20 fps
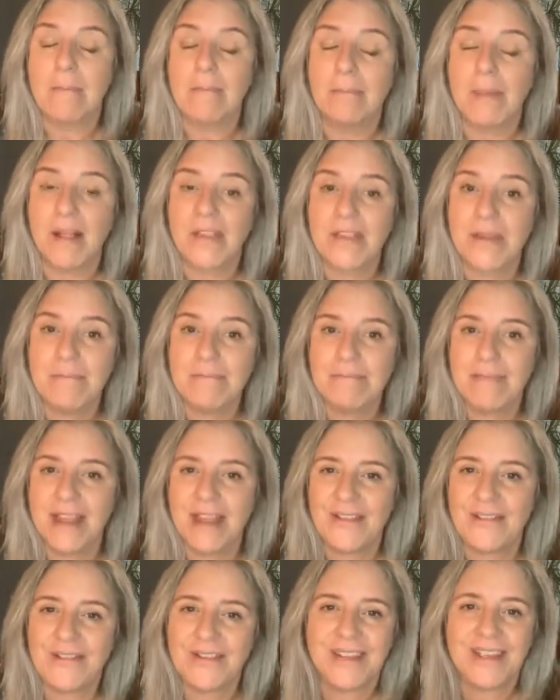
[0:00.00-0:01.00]
But the
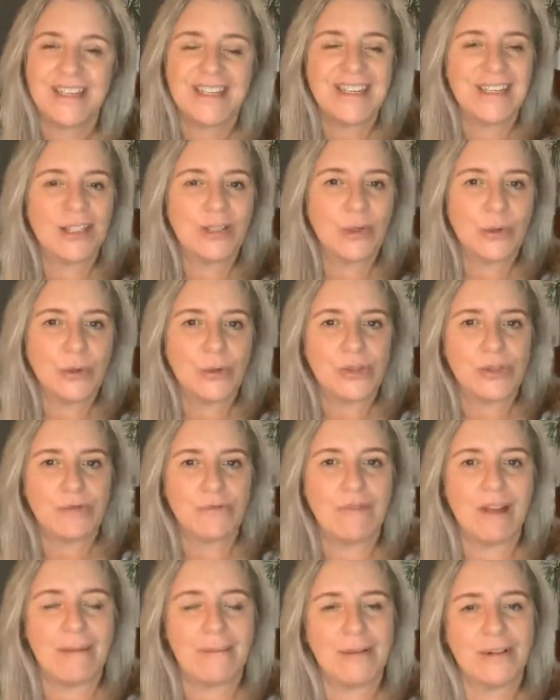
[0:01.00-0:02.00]
method is called the
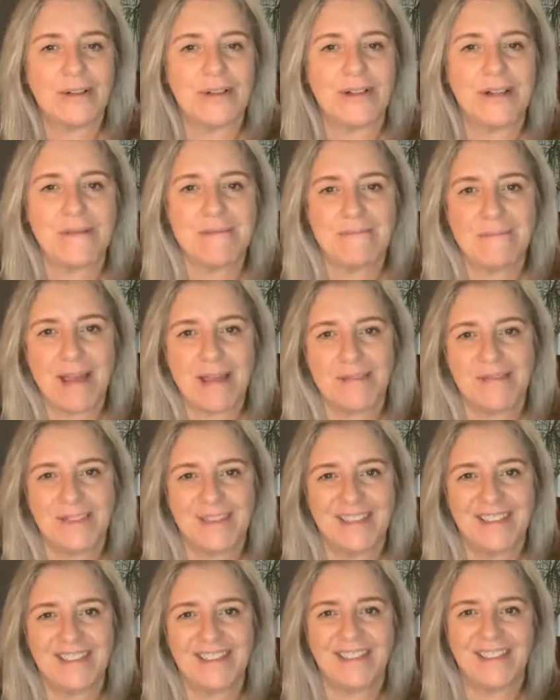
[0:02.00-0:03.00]
REBEL
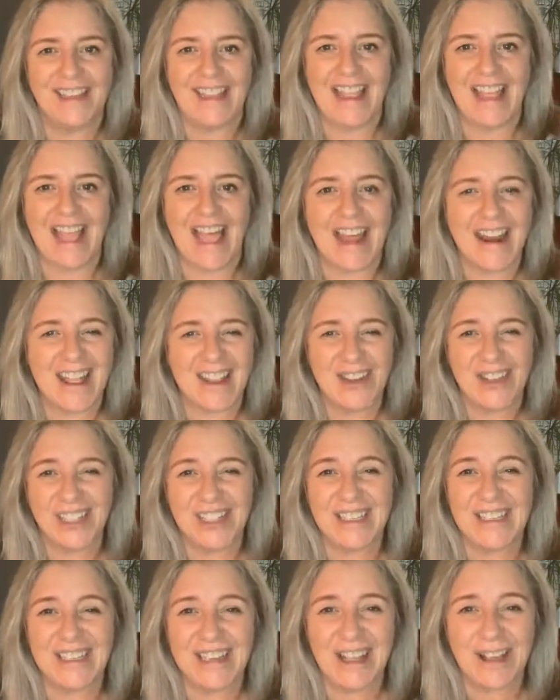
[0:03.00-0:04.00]
method. And I
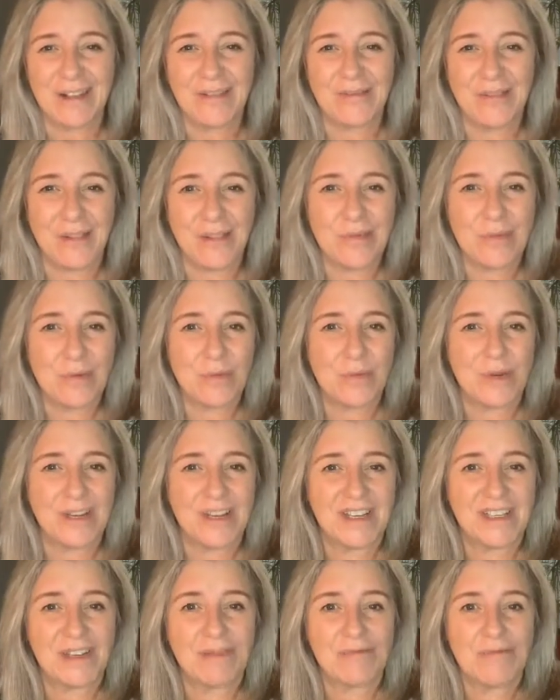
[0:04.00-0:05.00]
just love the
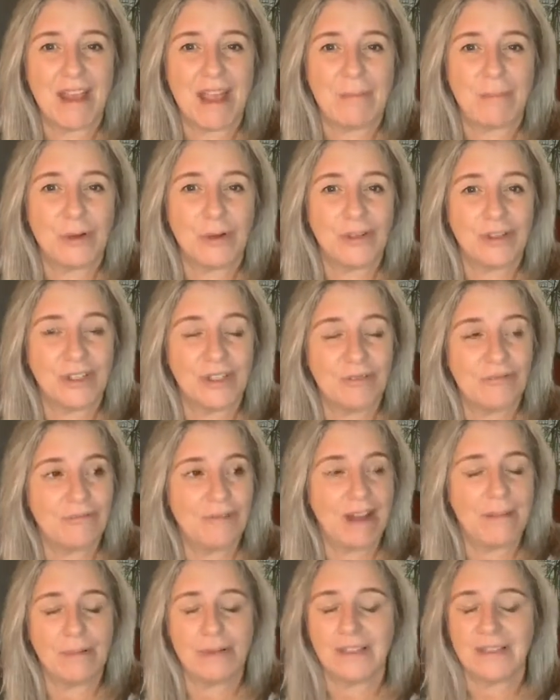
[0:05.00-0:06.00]
word rebel because
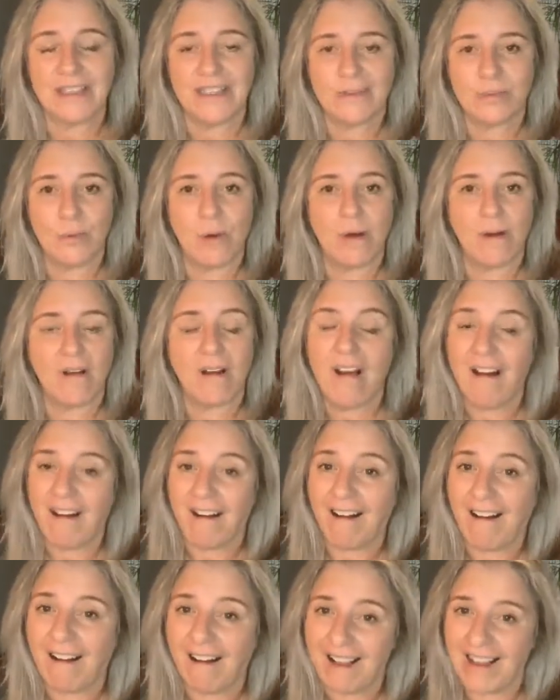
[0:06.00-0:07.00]
rebel is what
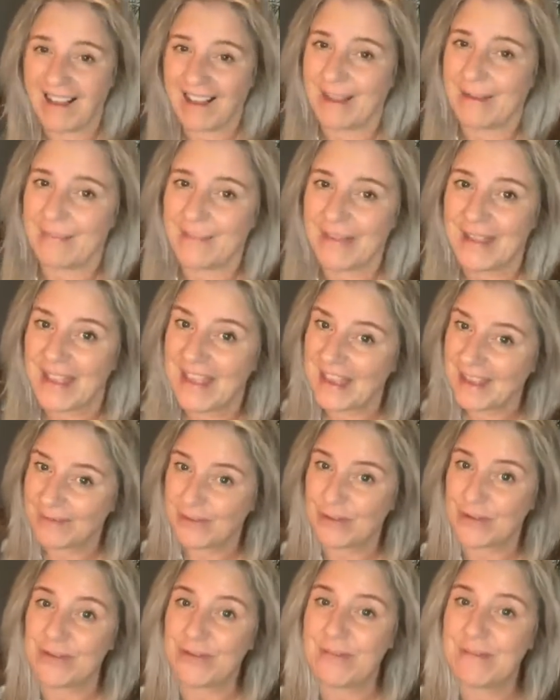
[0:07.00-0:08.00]
I am.
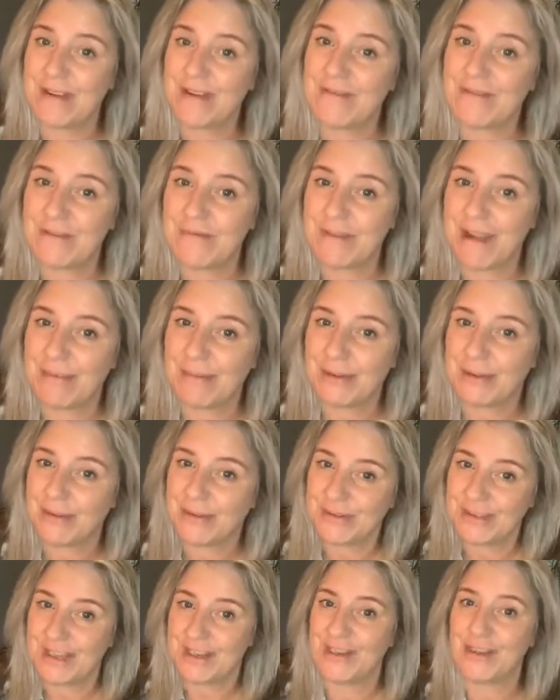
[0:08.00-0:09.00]
If you're a bit of a
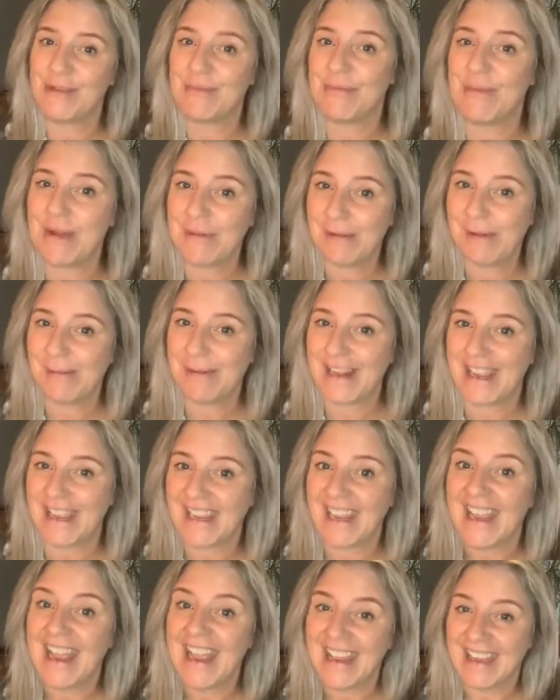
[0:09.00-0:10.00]
rebel, then you'll
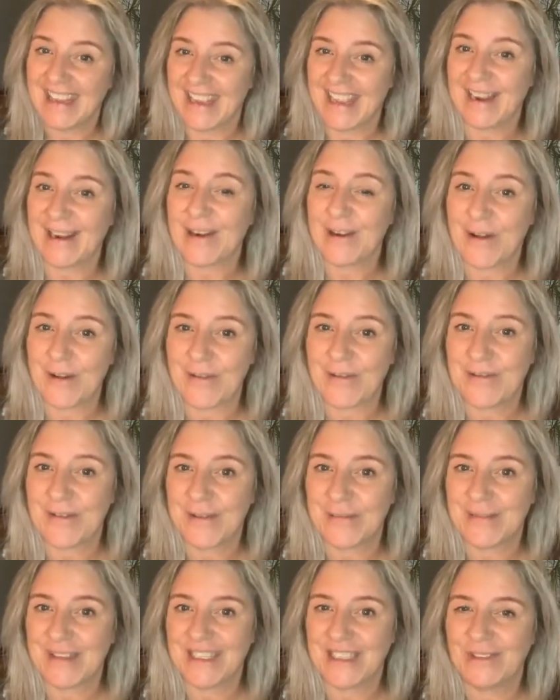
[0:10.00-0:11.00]
probably get a lot
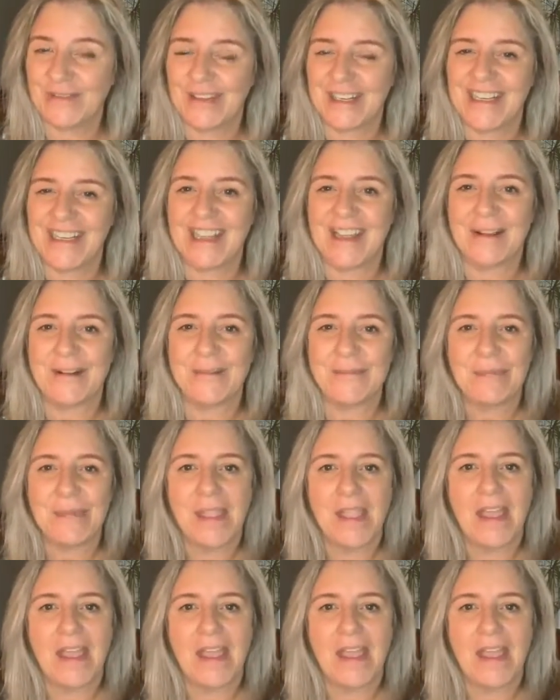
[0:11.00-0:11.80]
from this video.